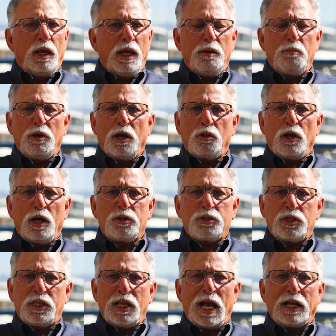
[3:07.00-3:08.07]
email
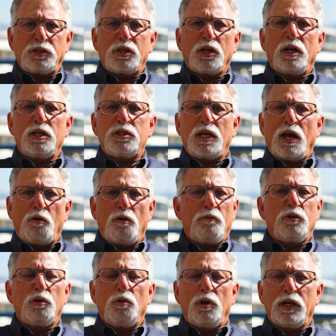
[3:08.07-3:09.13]
us, text us,
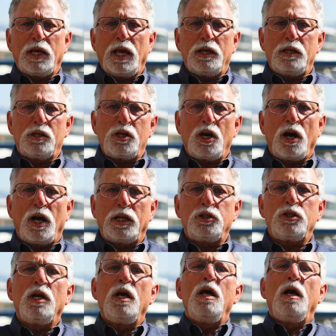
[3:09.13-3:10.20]
however you want to get in
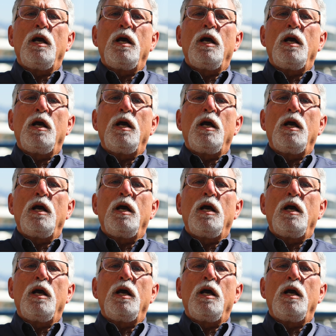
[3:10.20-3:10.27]
touch.